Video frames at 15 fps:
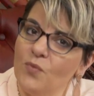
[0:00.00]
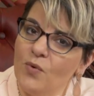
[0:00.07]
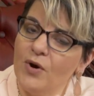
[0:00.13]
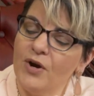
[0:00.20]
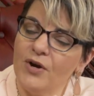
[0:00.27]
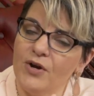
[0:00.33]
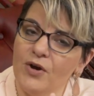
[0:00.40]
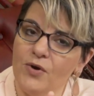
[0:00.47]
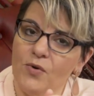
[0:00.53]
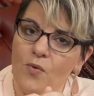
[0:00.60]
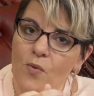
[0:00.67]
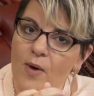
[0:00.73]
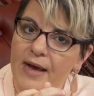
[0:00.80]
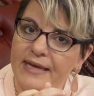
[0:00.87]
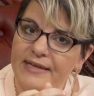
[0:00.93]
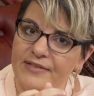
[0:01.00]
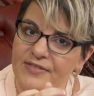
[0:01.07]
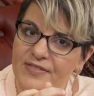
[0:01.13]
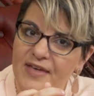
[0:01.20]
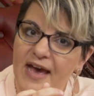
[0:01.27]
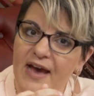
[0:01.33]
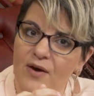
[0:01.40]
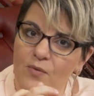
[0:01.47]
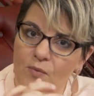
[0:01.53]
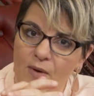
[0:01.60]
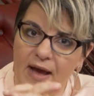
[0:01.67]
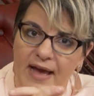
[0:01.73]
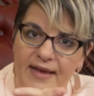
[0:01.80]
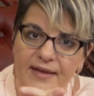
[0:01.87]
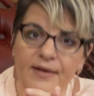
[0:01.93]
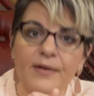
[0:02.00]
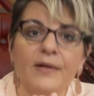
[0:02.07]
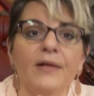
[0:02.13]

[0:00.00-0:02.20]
work quite that way.